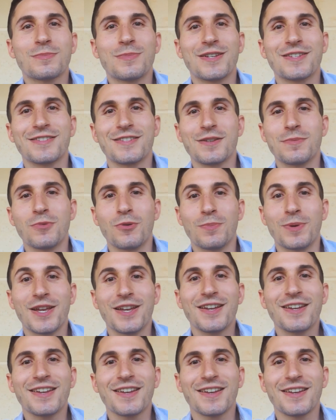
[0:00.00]
may seem
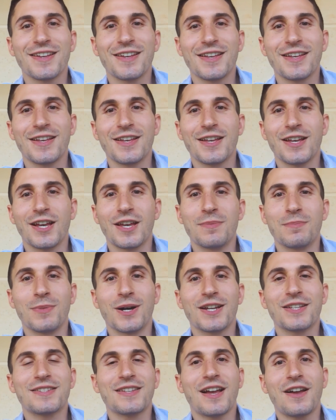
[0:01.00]
opaque and
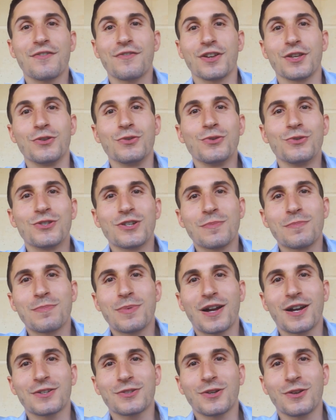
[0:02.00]
might have a huge
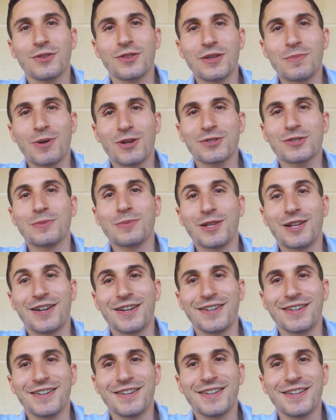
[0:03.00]
impact on the bottom
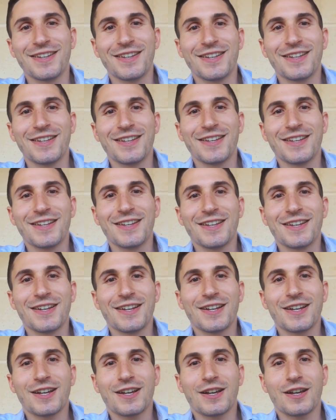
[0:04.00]
line.
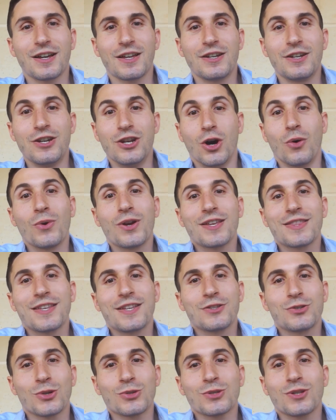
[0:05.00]
Knowing
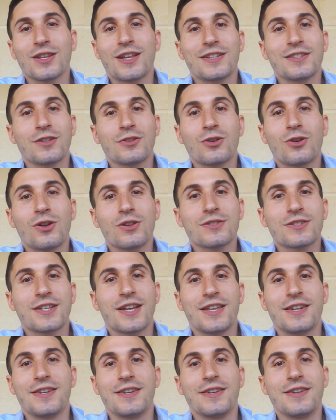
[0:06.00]
the total landed cost
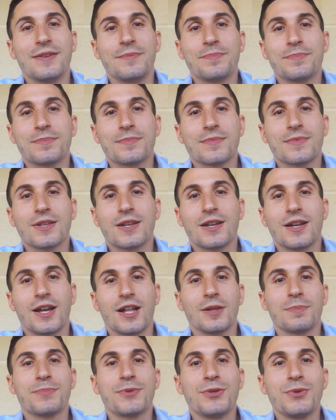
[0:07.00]
can
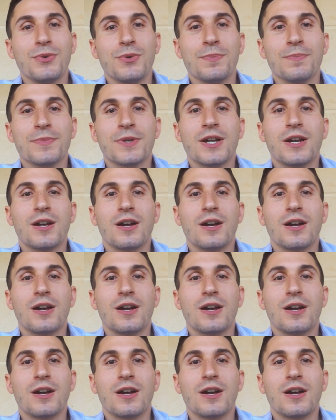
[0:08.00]
help you